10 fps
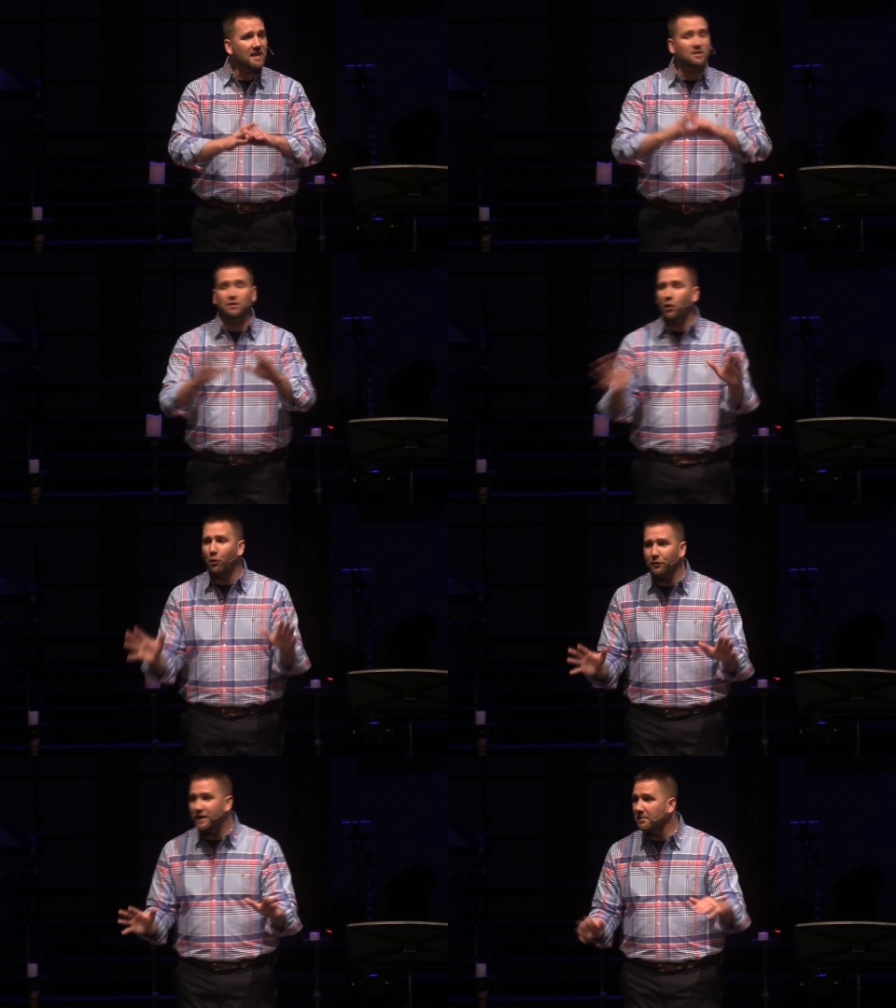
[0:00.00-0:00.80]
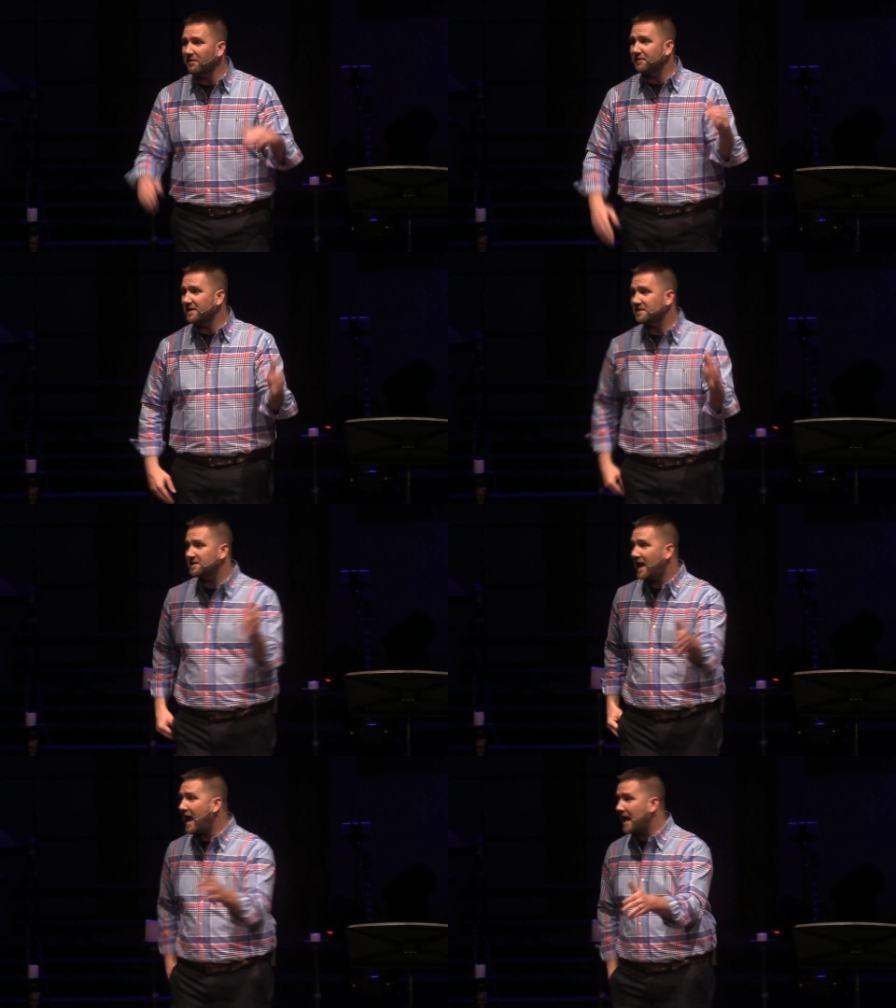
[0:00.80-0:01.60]
has told them of this
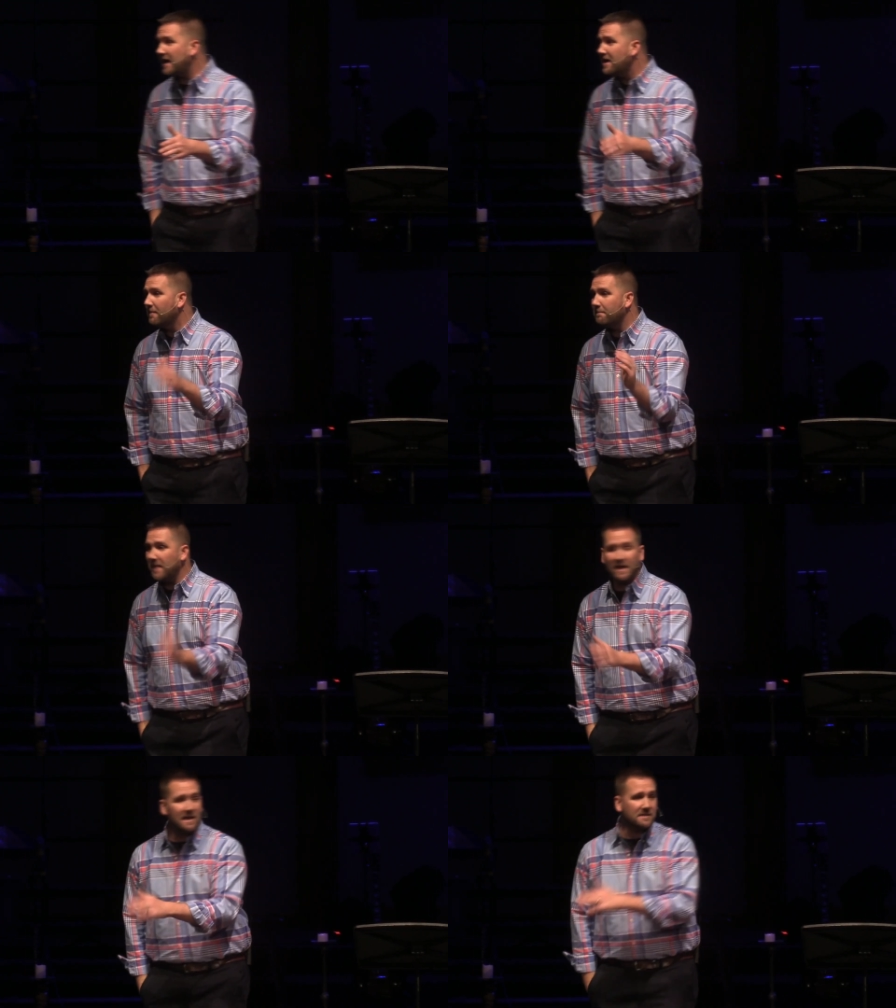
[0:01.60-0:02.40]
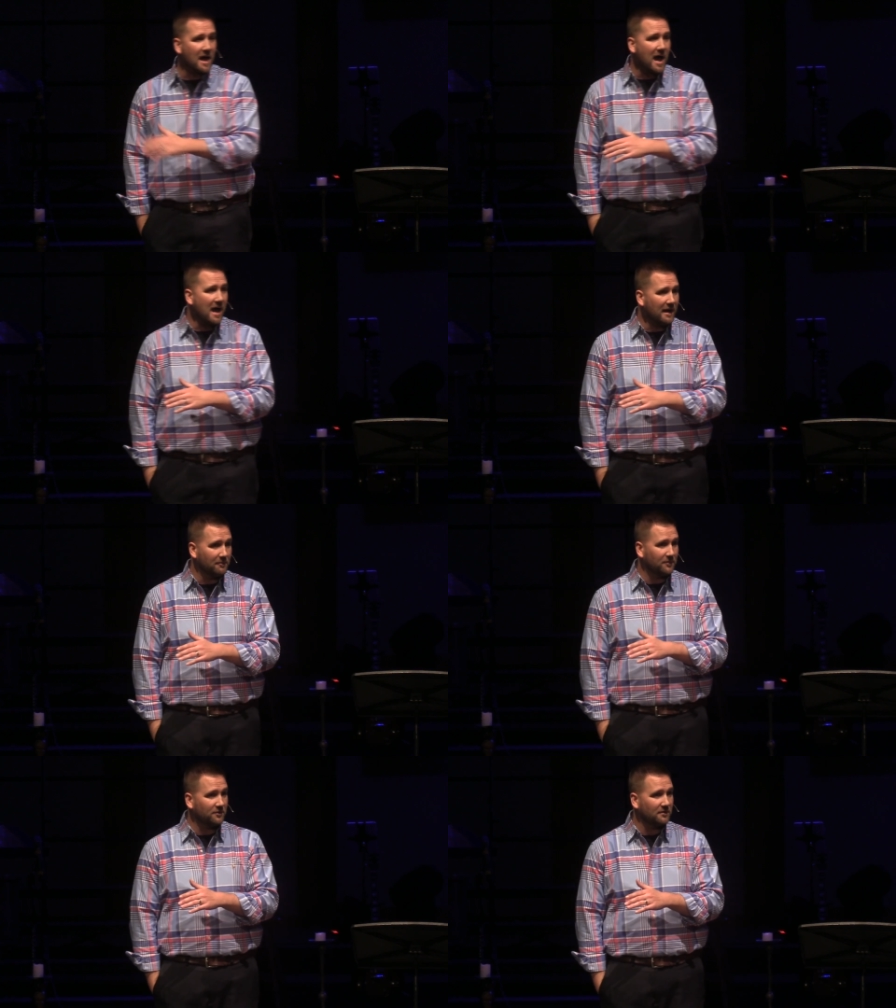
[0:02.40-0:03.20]
day many
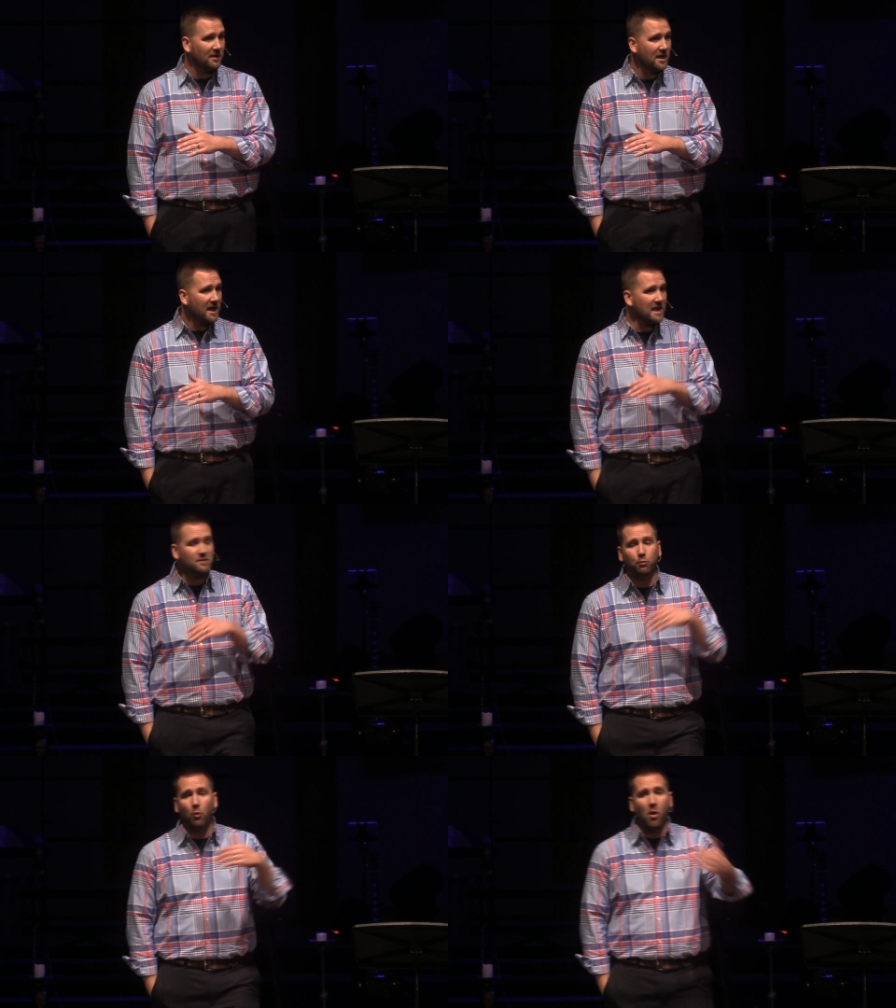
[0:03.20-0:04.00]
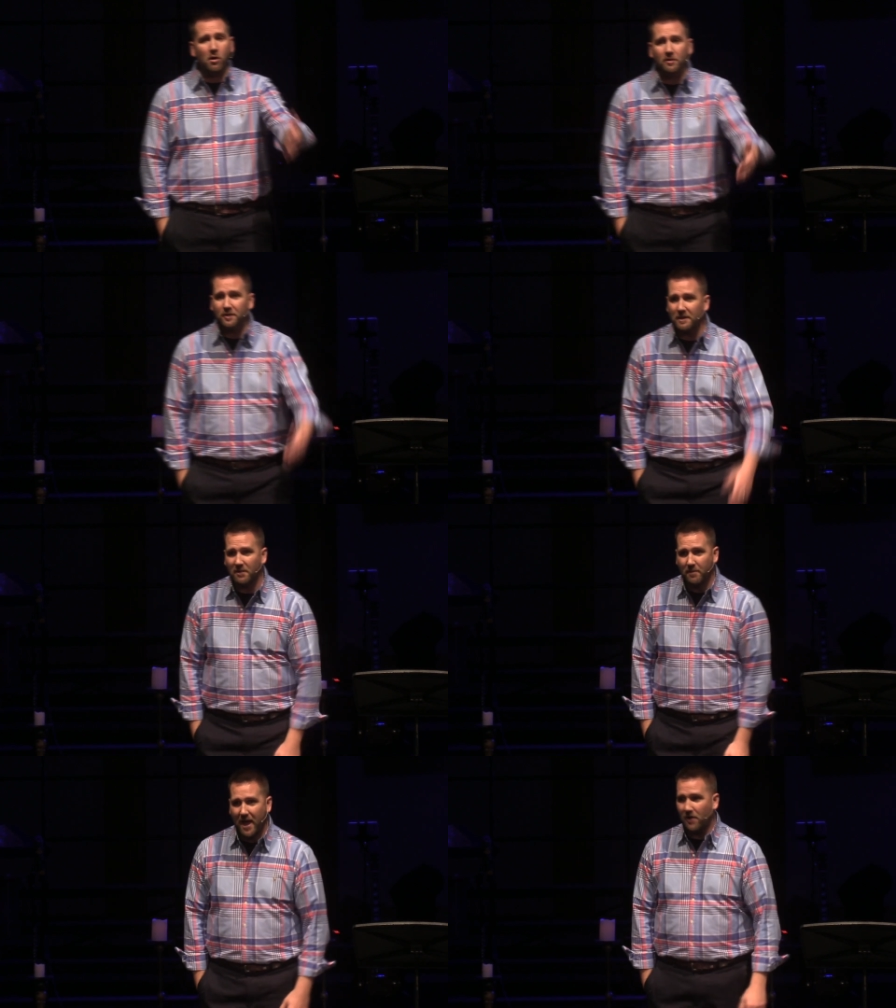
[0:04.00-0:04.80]
times. He's warned them
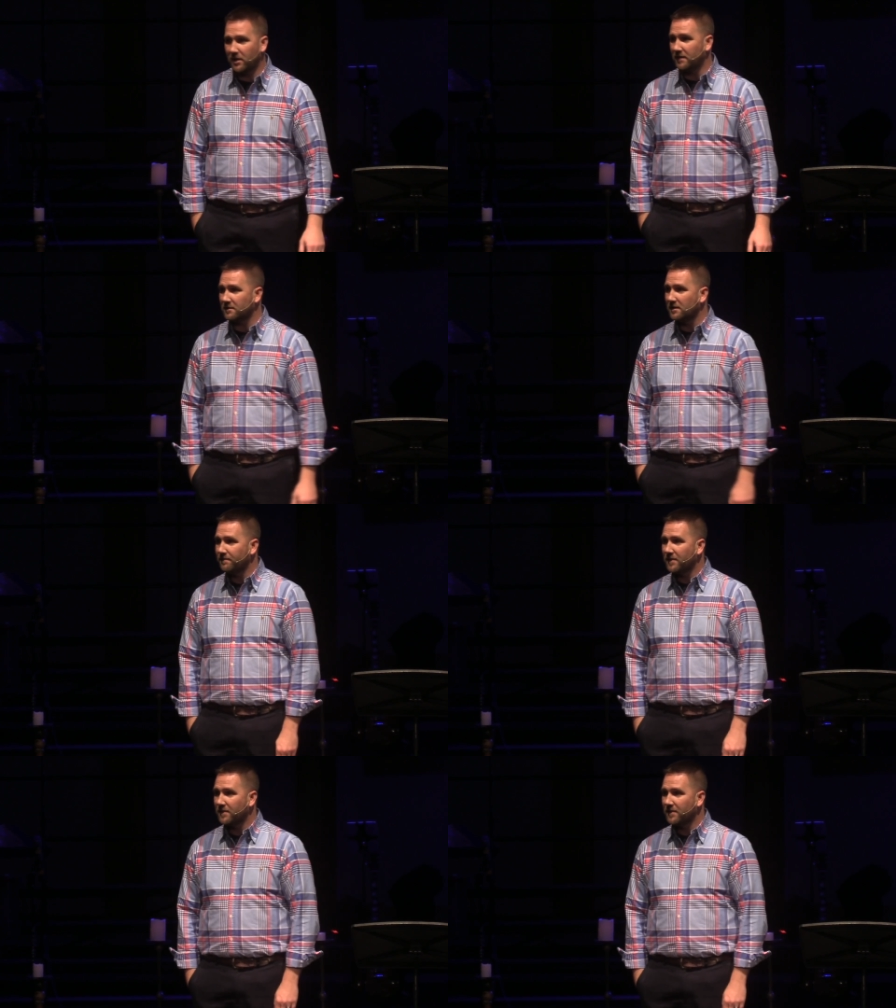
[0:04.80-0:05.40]
about it.